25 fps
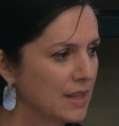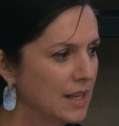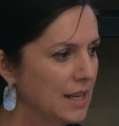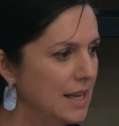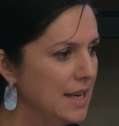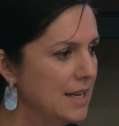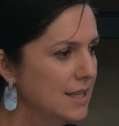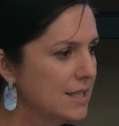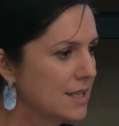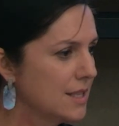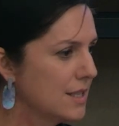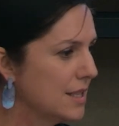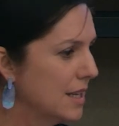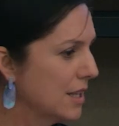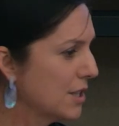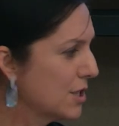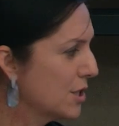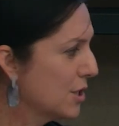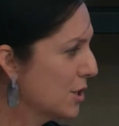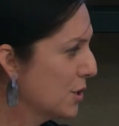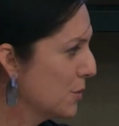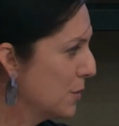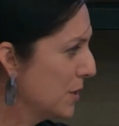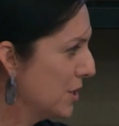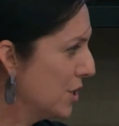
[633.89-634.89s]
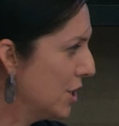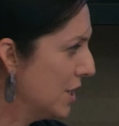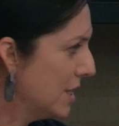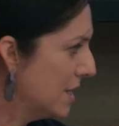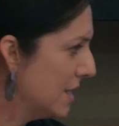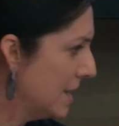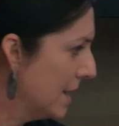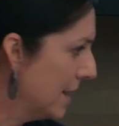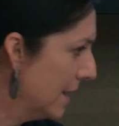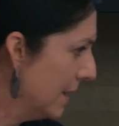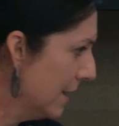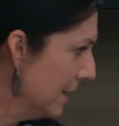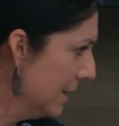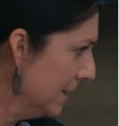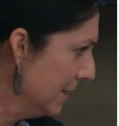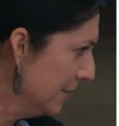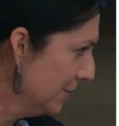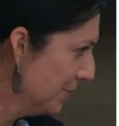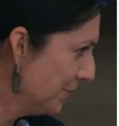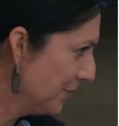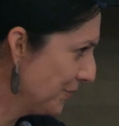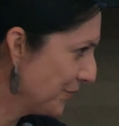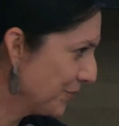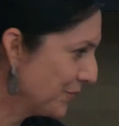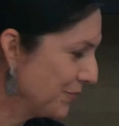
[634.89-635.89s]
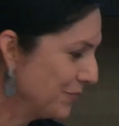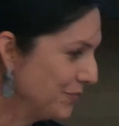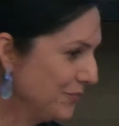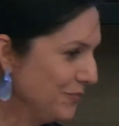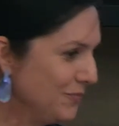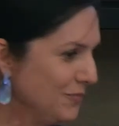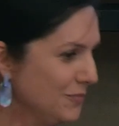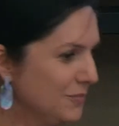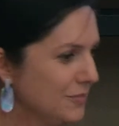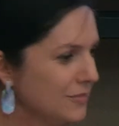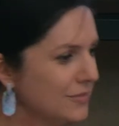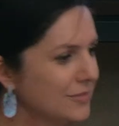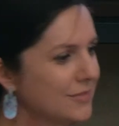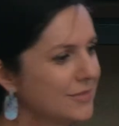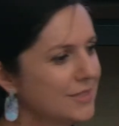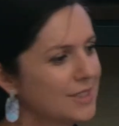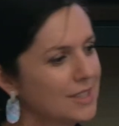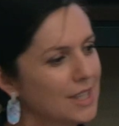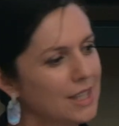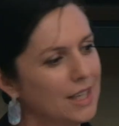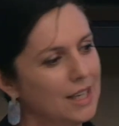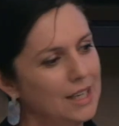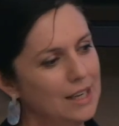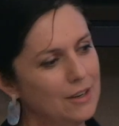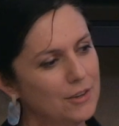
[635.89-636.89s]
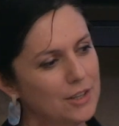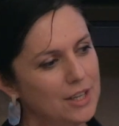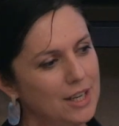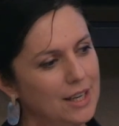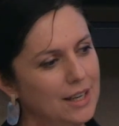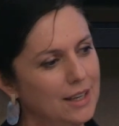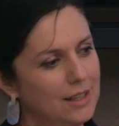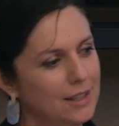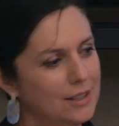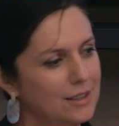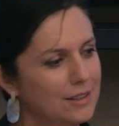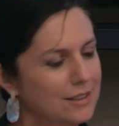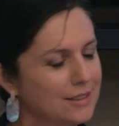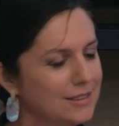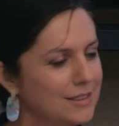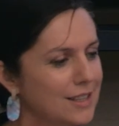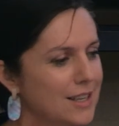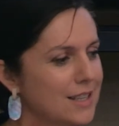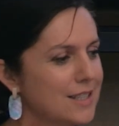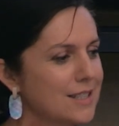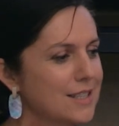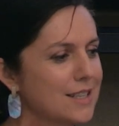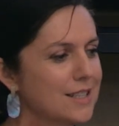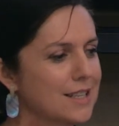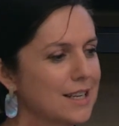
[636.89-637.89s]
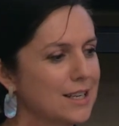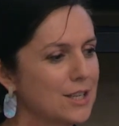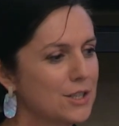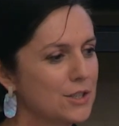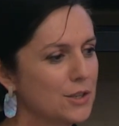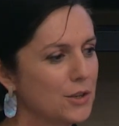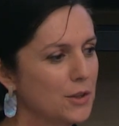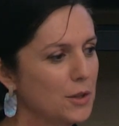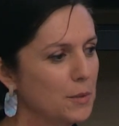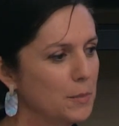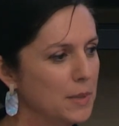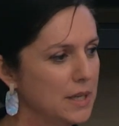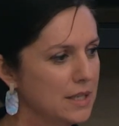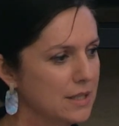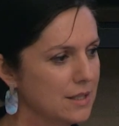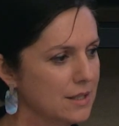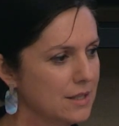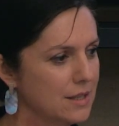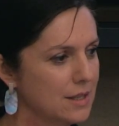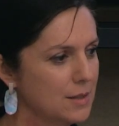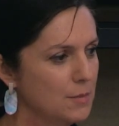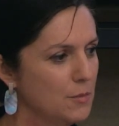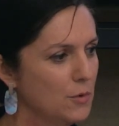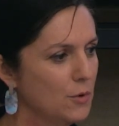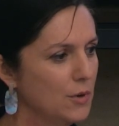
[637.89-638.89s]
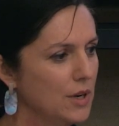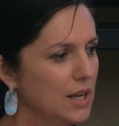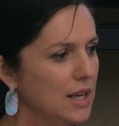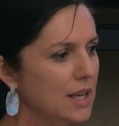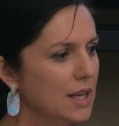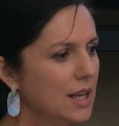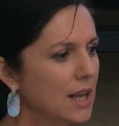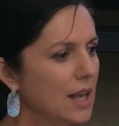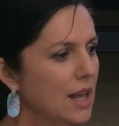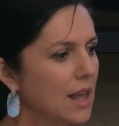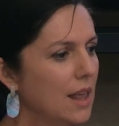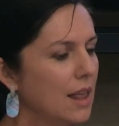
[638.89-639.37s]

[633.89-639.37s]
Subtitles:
Intersections with GCR. Claire and I had a nice discussion on the bus this morning.